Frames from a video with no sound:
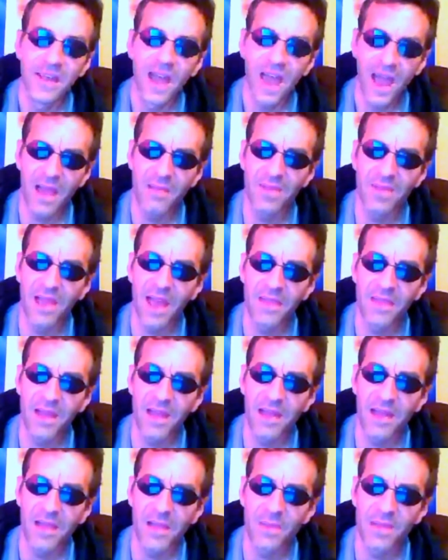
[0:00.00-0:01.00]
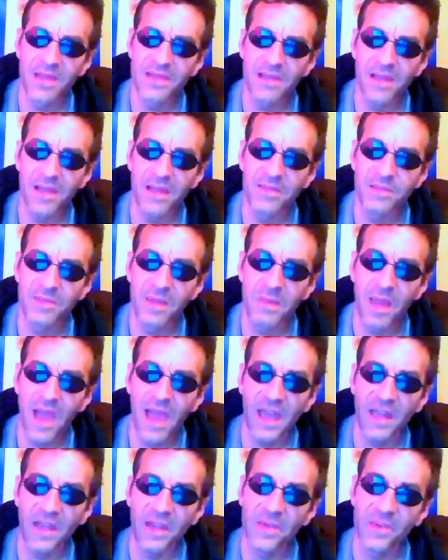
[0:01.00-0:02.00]
I'm glad that Eloisa loves me
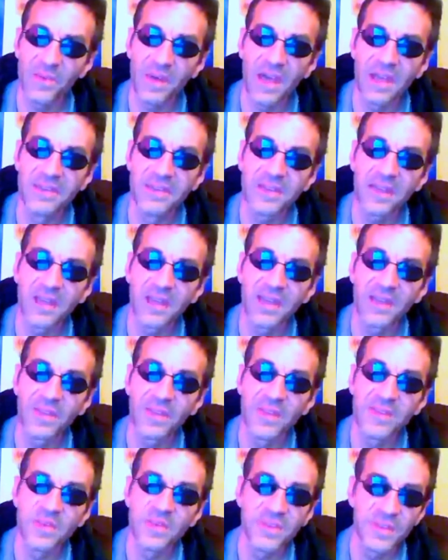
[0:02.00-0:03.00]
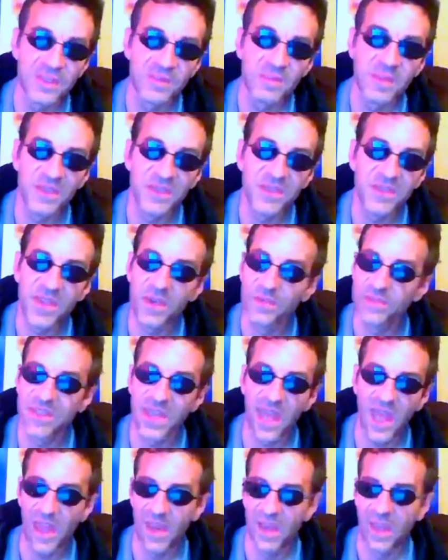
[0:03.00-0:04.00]
back, otherwise, you know, this would just be so
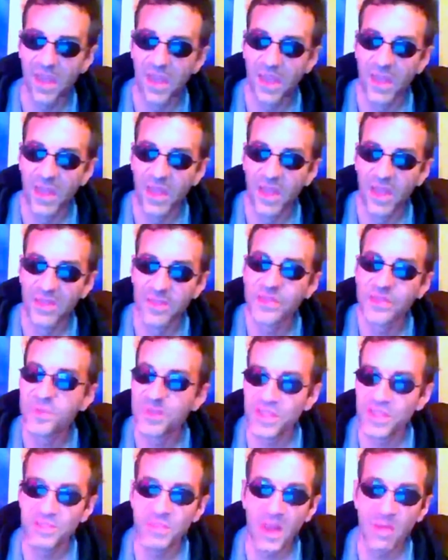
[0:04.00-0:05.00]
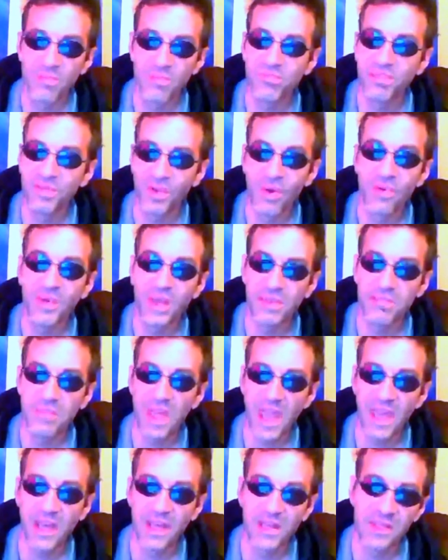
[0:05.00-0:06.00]
sad. This would just be a broken
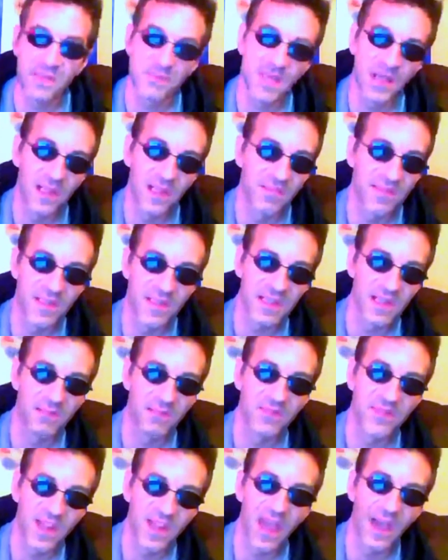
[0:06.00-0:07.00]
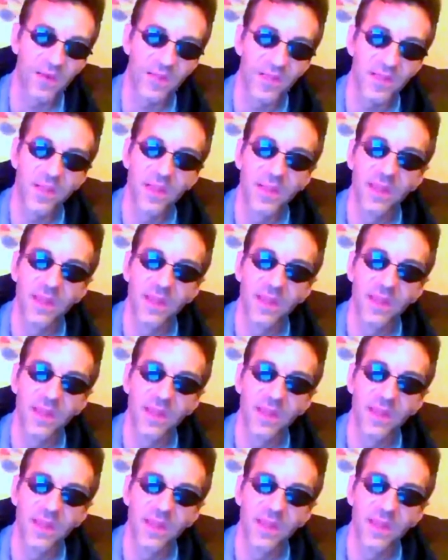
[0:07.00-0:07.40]
man in the middle of the deep south.